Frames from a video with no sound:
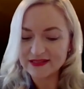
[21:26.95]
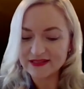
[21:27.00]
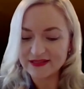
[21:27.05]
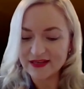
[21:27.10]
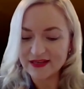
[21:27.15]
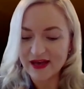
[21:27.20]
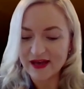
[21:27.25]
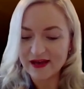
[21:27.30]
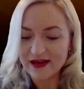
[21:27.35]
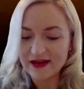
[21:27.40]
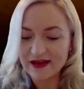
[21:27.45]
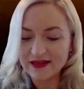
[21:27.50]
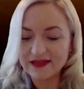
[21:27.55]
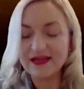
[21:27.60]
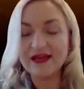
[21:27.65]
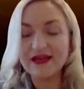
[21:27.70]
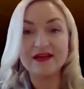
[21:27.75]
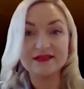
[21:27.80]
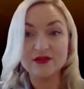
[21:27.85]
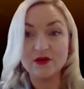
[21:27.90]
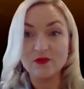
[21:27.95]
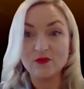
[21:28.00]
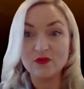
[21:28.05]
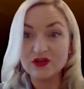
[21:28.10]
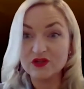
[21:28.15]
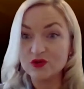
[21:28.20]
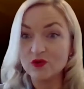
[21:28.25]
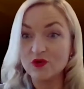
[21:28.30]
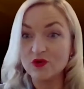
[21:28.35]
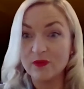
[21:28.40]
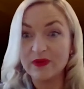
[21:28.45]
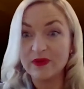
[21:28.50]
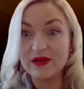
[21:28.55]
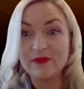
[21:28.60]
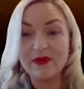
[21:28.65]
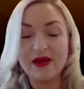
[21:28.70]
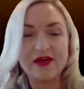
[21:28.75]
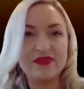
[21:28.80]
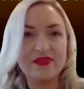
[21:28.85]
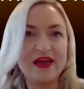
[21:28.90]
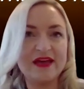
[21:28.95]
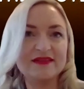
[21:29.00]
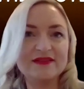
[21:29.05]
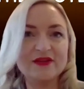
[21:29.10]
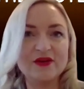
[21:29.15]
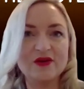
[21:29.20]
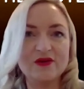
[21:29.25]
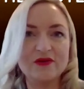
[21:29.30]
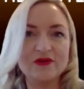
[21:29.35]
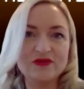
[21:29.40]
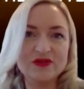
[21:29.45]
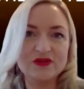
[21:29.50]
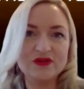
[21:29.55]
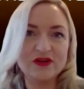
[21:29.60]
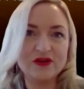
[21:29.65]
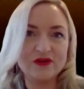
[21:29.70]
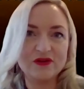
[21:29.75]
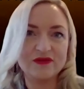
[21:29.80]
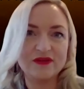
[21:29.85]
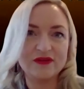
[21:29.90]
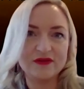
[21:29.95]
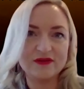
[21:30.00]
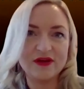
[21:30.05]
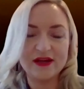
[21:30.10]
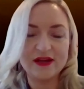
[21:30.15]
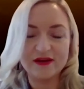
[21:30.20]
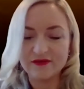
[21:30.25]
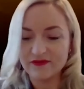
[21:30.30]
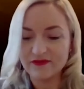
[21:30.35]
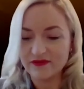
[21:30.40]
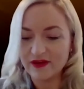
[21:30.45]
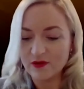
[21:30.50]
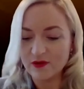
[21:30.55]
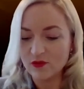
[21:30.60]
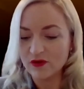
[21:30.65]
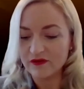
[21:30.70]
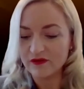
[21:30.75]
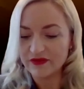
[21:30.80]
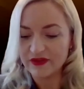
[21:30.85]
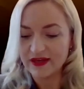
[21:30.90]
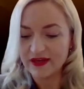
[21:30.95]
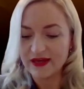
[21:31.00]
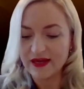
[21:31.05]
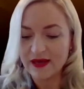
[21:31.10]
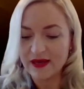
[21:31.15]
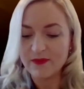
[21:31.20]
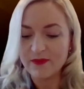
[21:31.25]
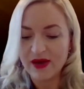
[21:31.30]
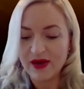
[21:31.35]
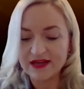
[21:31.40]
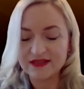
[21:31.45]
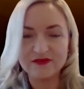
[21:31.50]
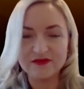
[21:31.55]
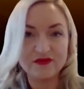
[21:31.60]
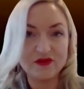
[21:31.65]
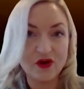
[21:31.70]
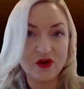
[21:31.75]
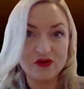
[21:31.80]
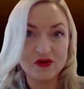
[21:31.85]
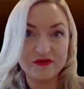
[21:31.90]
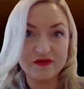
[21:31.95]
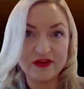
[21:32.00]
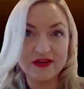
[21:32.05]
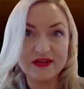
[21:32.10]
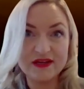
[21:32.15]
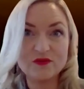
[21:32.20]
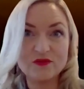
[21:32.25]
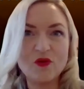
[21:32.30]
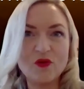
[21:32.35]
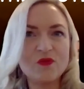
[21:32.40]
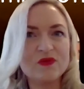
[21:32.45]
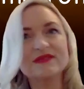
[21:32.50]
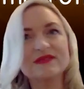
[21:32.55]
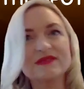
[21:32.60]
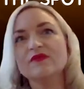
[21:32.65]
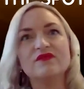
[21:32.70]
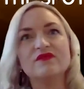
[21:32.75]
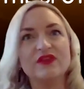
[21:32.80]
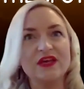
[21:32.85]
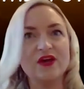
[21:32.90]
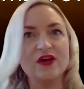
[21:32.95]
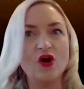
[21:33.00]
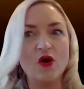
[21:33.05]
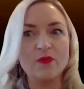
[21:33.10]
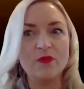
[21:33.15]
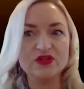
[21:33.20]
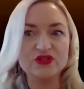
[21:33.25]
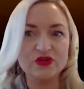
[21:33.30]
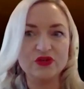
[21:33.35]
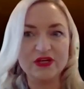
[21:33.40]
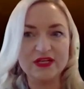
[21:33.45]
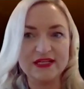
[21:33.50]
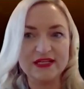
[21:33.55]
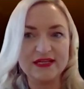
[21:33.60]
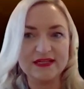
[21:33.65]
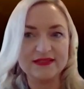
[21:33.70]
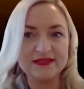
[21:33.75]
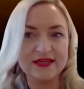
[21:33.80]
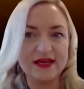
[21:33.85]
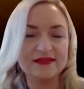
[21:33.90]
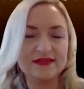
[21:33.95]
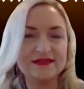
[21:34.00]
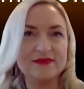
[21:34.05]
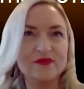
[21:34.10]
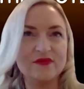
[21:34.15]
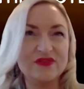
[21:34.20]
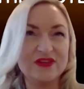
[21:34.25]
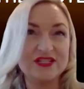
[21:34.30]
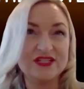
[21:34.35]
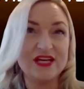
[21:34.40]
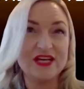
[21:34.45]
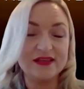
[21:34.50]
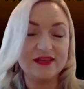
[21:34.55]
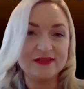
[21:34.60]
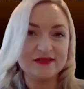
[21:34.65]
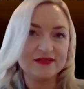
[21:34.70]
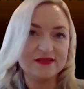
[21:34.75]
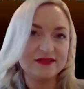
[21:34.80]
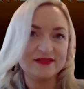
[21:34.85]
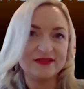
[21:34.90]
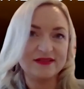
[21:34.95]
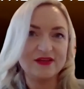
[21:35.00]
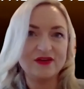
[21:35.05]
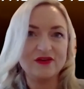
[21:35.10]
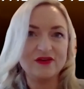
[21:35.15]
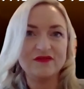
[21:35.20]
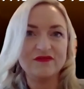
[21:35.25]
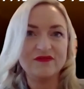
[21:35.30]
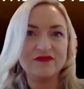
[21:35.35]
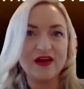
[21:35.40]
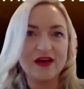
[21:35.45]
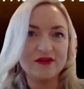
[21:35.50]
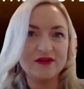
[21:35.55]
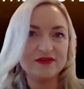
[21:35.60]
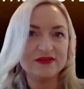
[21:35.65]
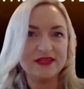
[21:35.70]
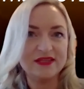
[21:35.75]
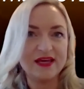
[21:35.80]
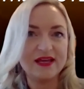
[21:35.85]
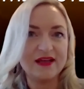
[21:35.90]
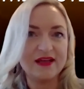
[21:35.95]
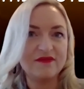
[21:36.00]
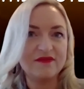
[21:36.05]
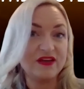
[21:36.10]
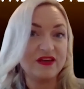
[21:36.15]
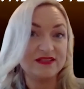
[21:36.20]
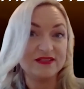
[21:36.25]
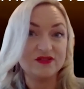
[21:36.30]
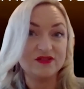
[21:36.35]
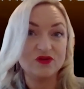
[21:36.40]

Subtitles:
I want to talk a bit about that. So due to kind of all of the impacts of COVID, what were some of the opportunities and some of the challenges that you found that affected the